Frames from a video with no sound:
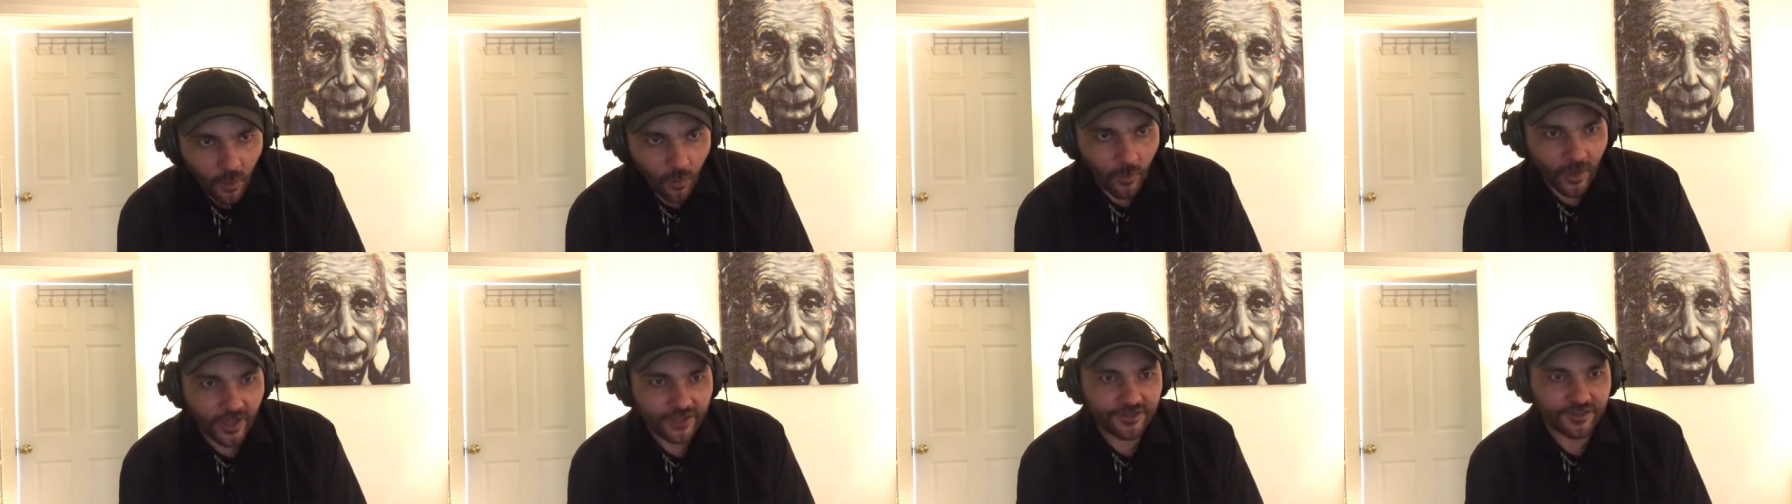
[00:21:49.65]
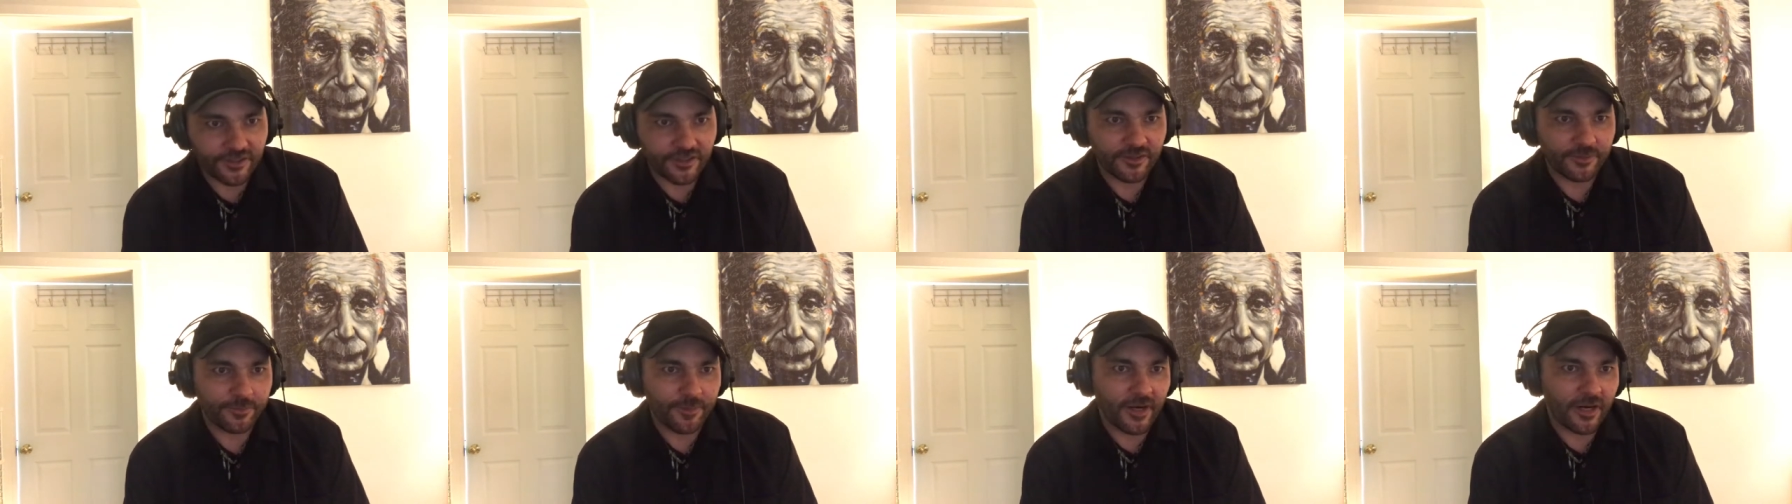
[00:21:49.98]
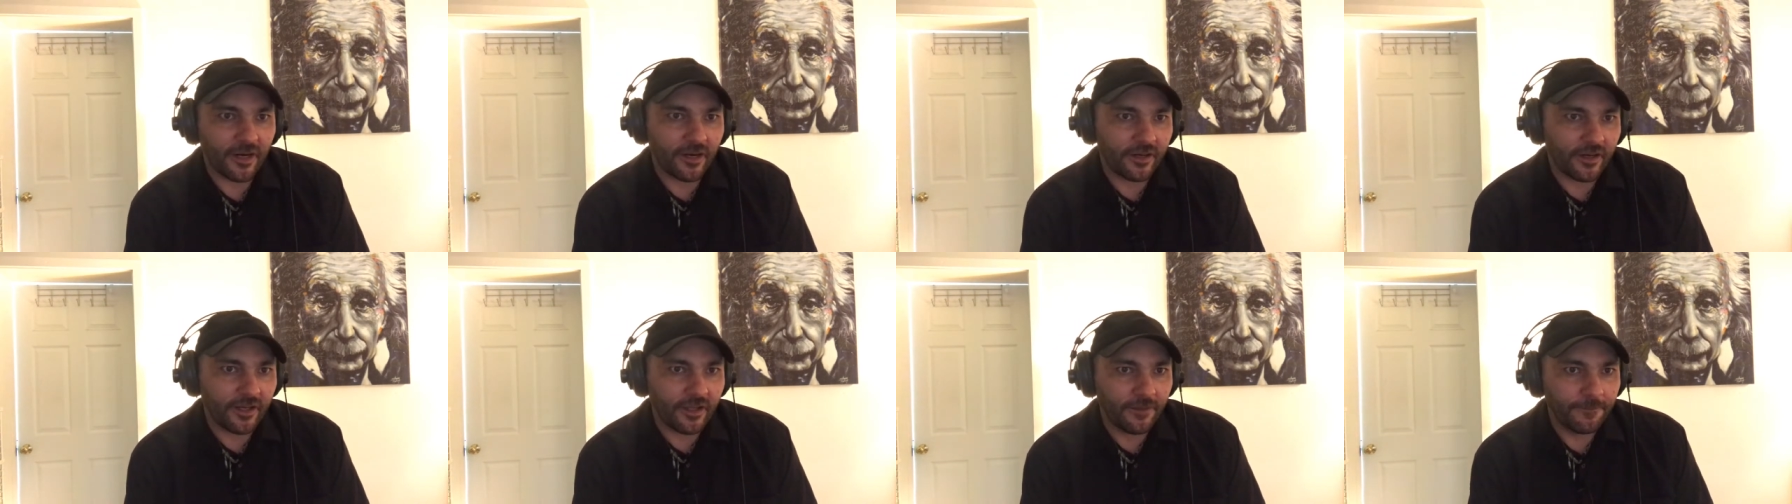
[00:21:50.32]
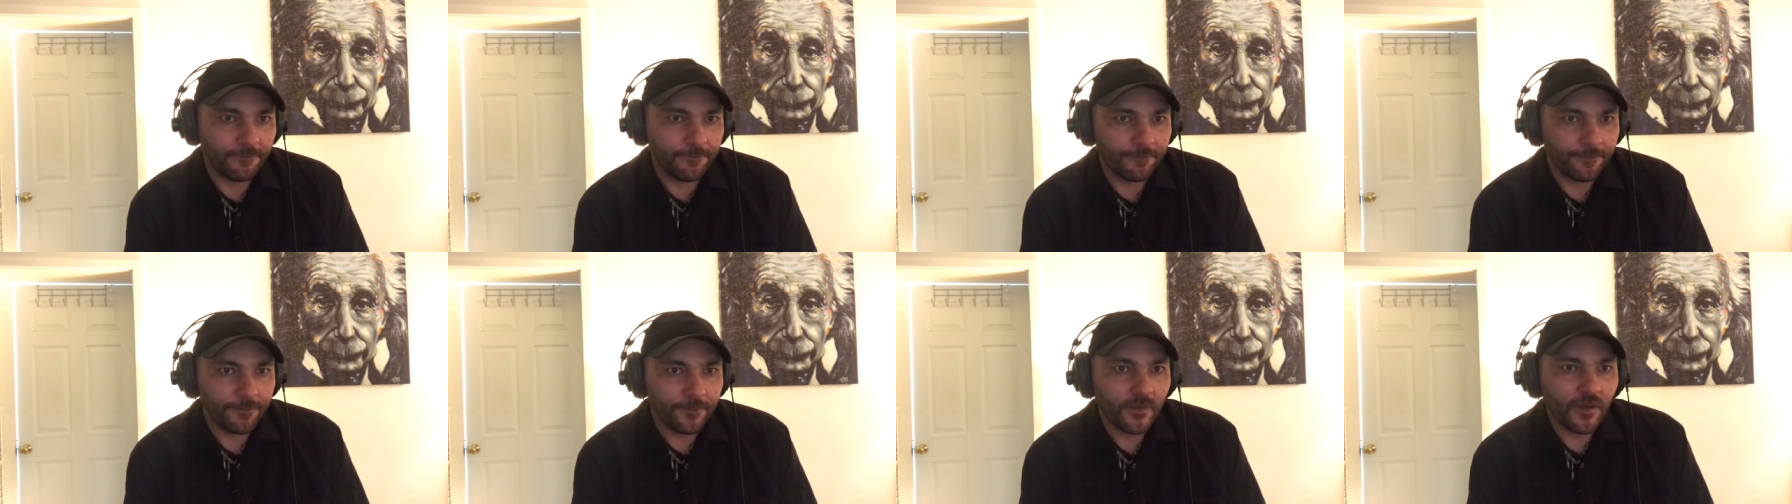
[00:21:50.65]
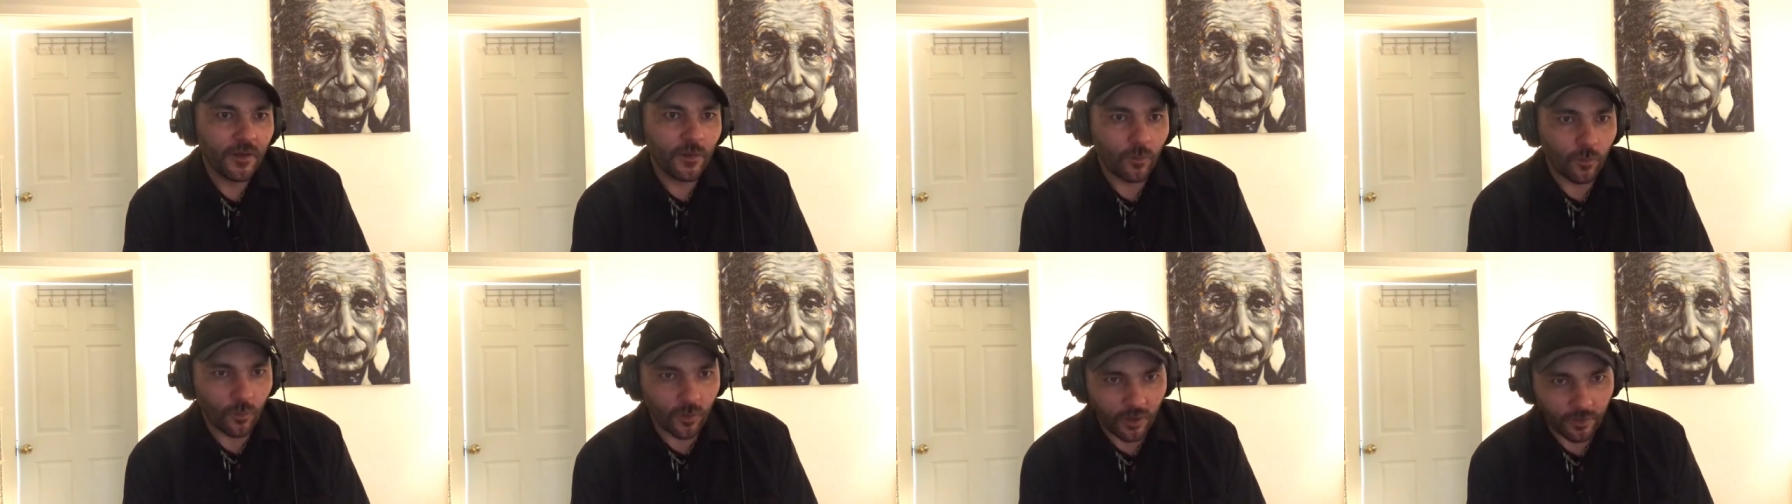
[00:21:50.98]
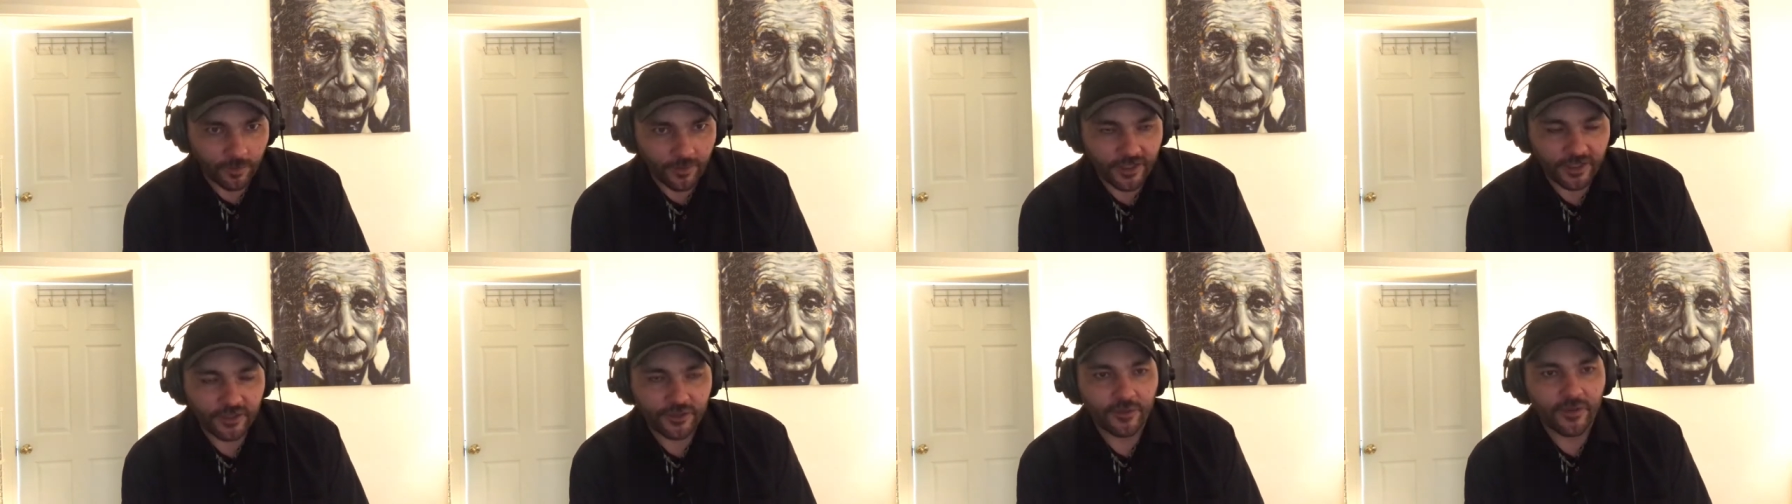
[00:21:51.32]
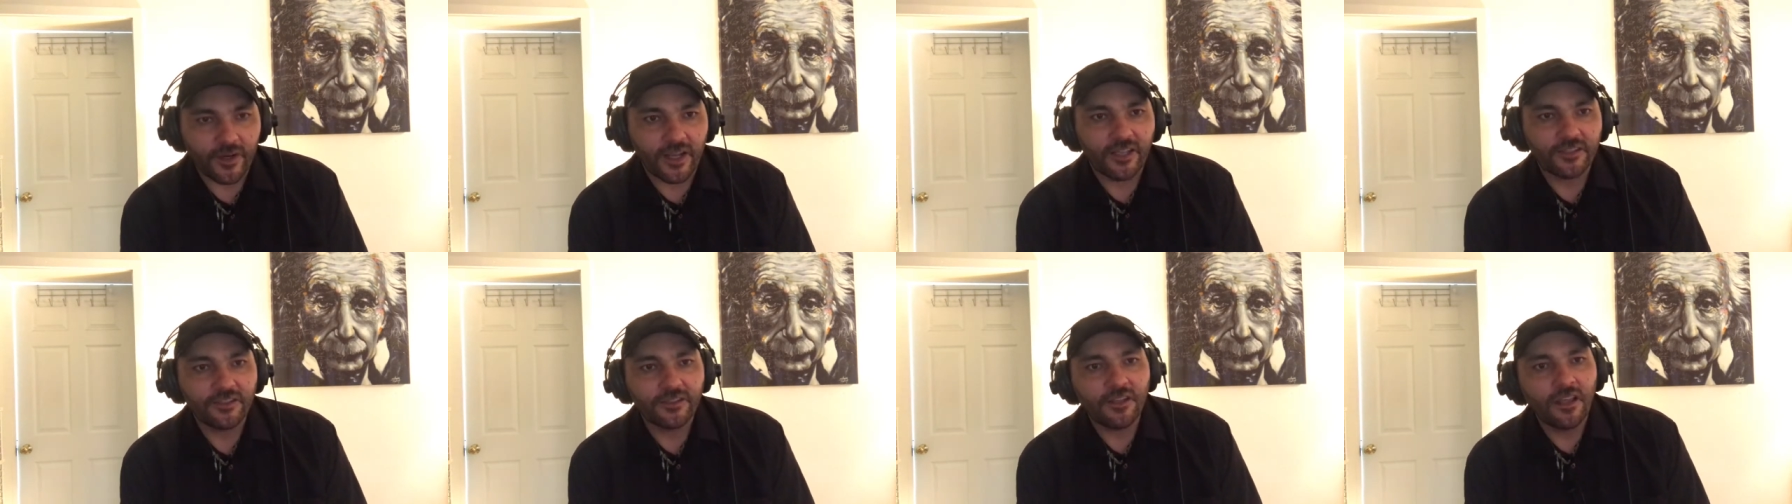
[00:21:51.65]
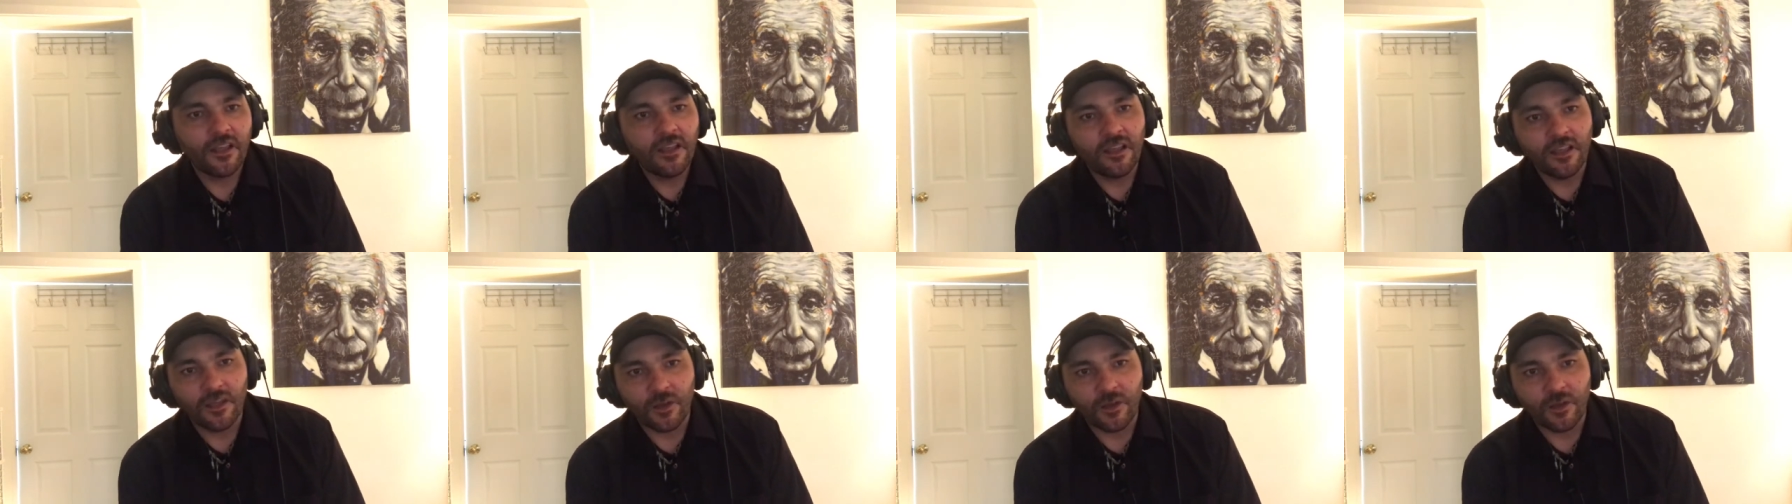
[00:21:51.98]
Wage disparity will be addressed.